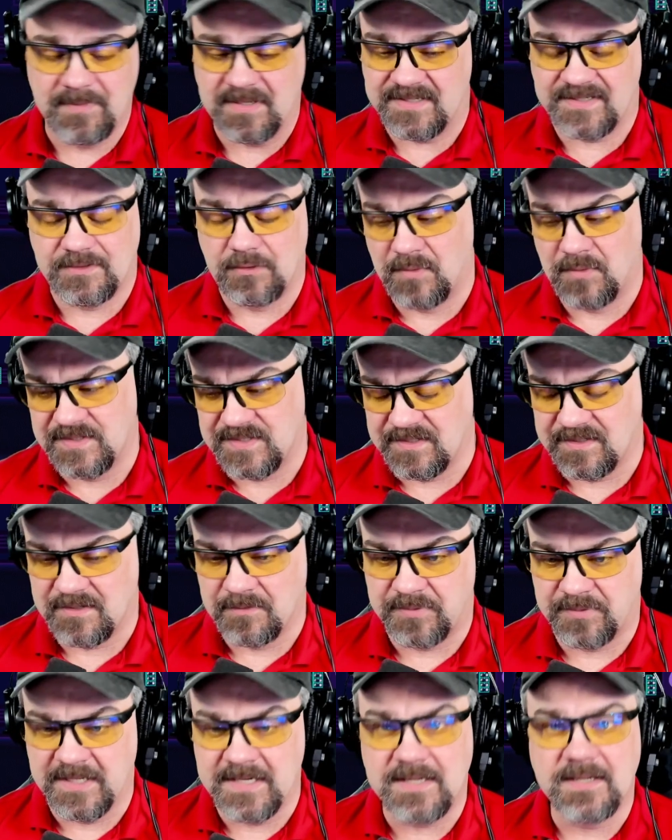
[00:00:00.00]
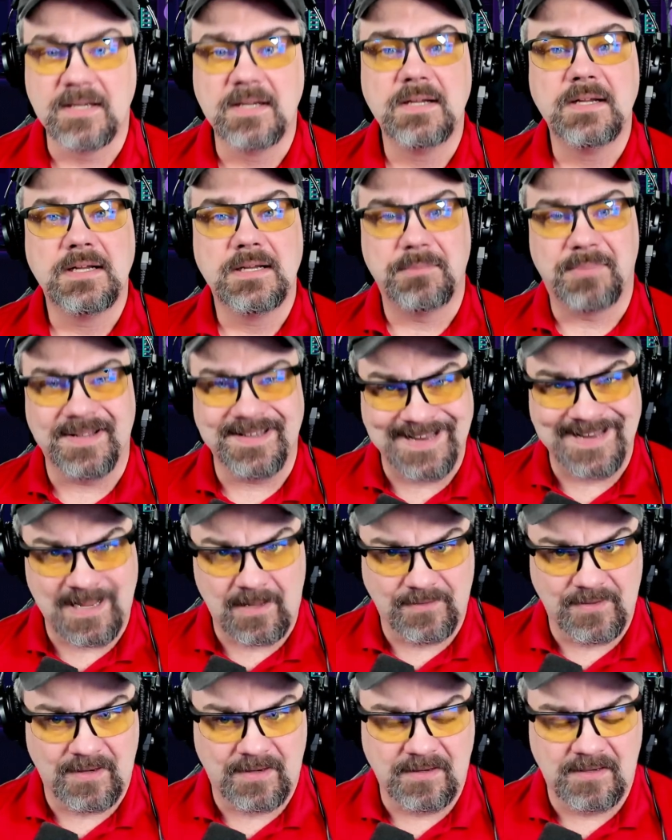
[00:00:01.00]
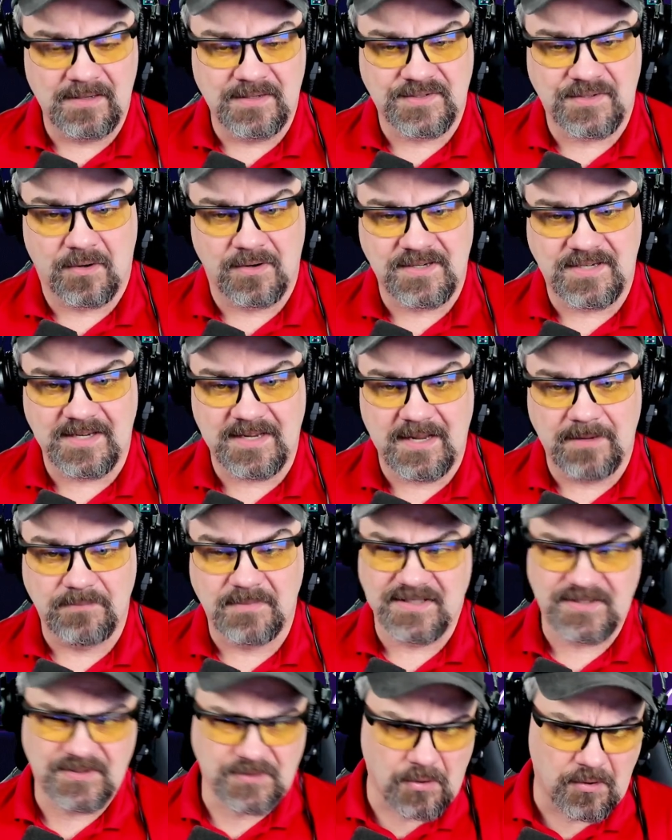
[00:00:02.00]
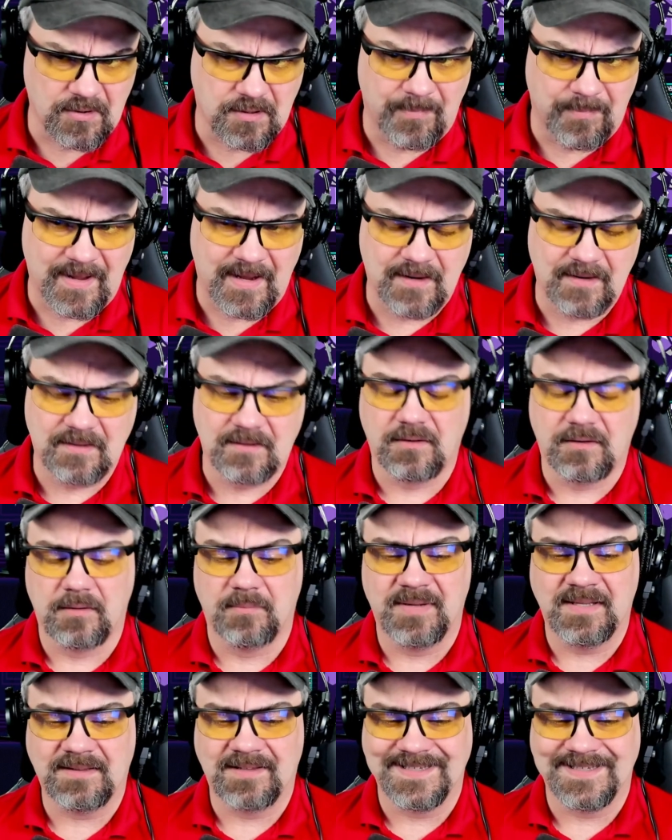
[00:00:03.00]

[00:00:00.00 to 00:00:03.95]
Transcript: It still wasn't complete, but now that it is RTM, let's talk about it a little bit.